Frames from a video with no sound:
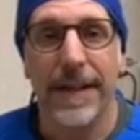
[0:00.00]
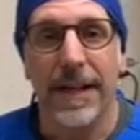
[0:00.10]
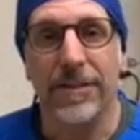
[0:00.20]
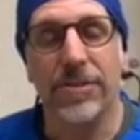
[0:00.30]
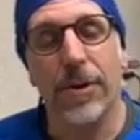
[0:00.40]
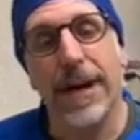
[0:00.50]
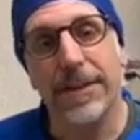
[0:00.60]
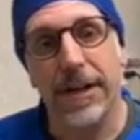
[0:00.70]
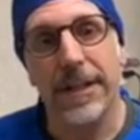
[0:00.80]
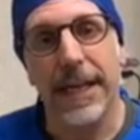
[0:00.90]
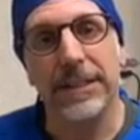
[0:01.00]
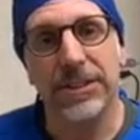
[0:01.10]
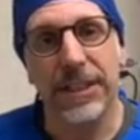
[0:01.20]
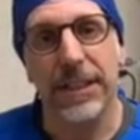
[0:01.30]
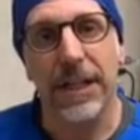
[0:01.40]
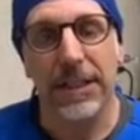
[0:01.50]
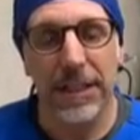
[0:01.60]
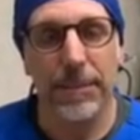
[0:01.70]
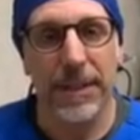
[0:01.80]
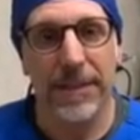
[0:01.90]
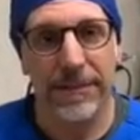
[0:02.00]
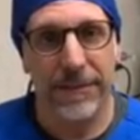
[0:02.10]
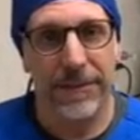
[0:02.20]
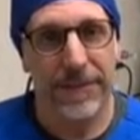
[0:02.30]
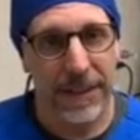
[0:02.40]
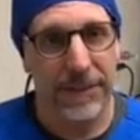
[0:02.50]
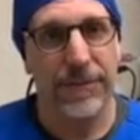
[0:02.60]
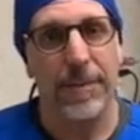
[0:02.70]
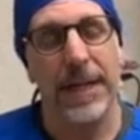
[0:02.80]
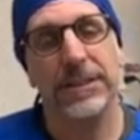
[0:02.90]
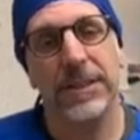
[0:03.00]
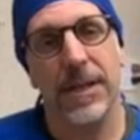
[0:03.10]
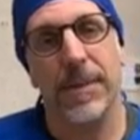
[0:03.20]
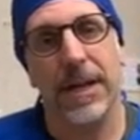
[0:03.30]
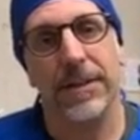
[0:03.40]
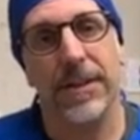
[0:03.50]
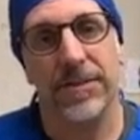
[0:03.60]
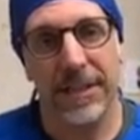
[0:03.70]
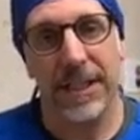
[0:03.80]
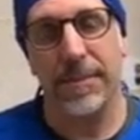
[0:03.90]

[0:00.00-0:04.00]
And so I thought I'd share a little bit of information about the skin